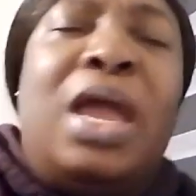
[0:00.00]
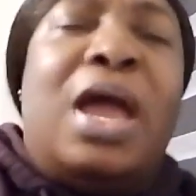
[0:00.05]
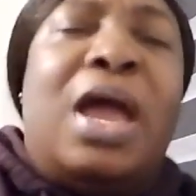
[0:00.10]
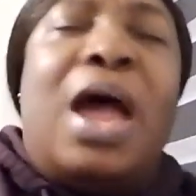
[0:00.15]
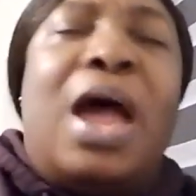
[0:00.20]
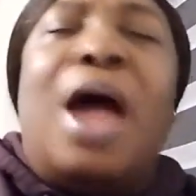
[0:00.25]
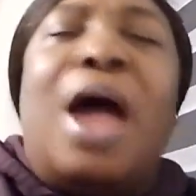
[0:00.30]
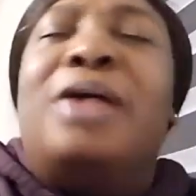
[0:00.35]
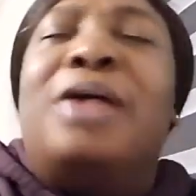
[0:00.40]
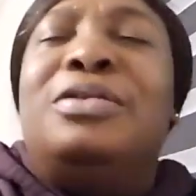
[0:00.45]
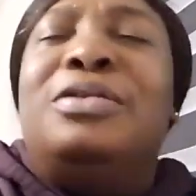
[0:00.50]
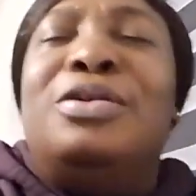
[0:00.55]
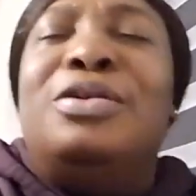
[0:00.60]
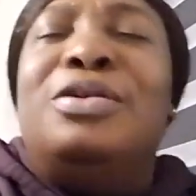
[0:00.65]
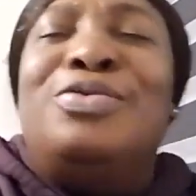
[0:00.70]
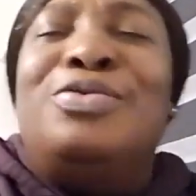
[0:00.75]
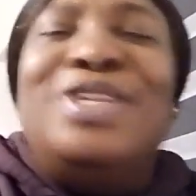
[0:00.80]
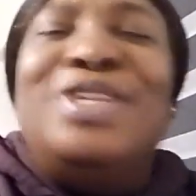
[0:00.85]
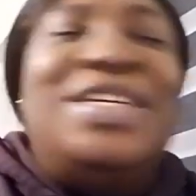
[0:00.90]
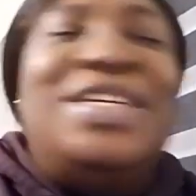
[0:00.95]
and the
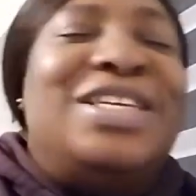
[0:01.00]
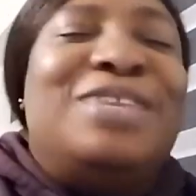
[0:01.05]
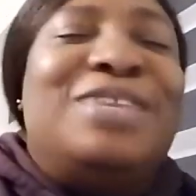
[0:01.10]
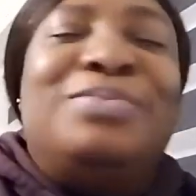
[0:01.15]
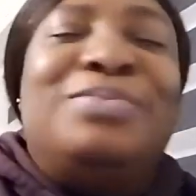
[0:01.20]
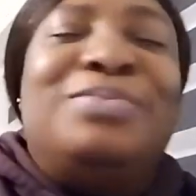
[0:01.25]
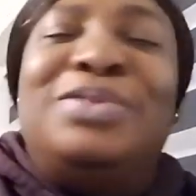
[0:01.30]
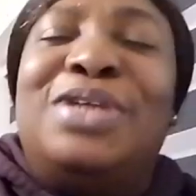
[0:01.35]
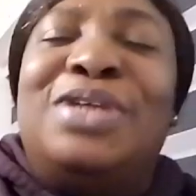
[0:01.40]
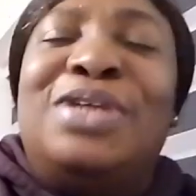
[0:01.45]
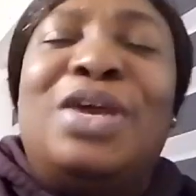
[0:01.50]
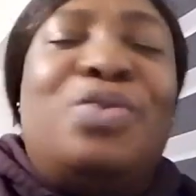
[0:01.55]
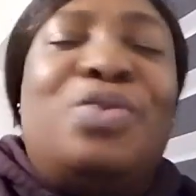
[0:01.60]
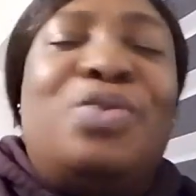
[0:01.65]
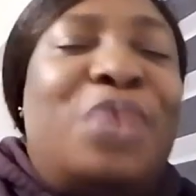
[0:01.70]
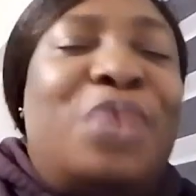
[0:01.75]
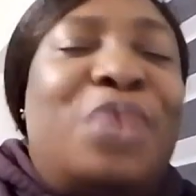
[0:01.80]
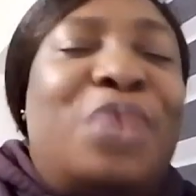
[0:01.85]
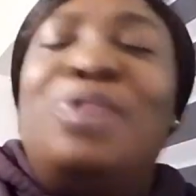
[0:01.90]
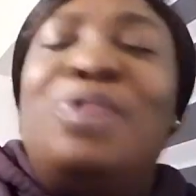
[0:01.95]
redeemed,
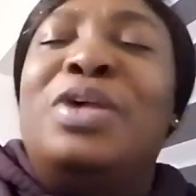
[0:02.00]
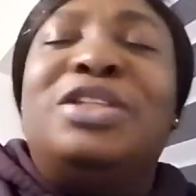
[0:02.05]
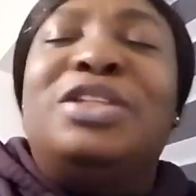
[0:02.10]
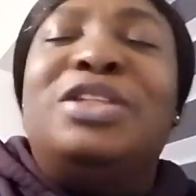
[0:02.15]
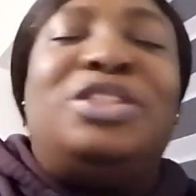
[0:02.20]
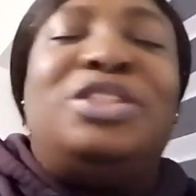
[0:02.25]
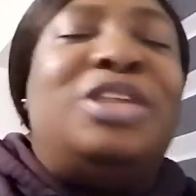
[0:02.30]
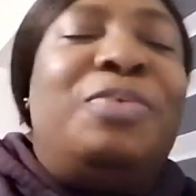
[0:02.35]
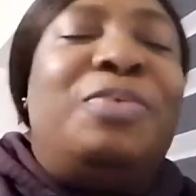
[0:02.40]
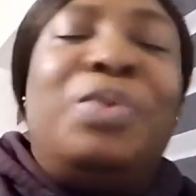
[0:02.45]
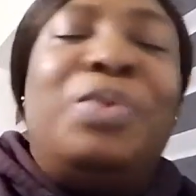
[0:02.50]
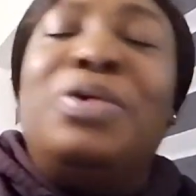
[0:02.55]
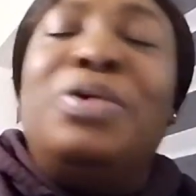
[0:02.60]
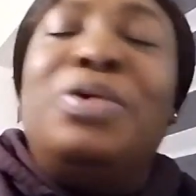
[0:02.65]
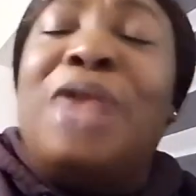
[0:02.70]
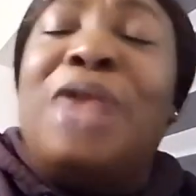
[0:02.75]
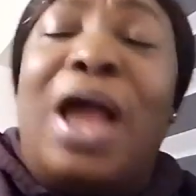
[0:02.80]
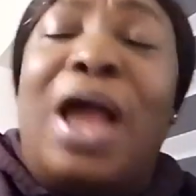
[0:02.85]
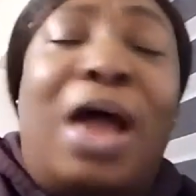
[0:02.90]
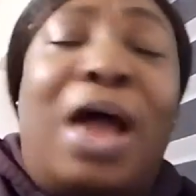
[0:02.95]
we worship you
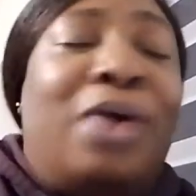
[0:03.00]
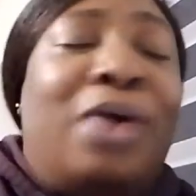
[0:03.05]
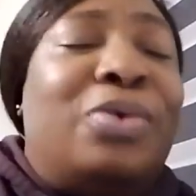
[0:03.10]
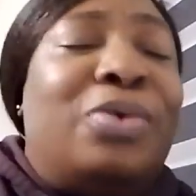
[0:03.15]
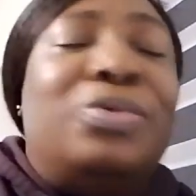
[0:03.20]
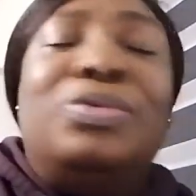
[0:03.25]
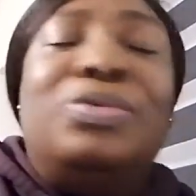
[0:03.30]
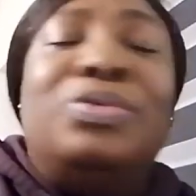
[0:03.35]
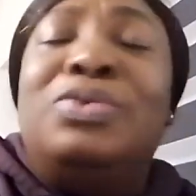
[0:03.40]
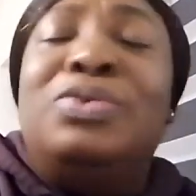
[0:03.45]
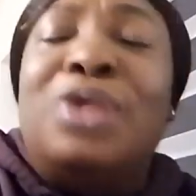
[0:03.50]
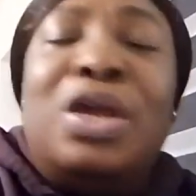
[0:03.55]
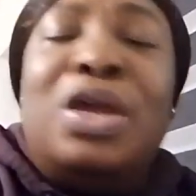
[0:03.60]
now.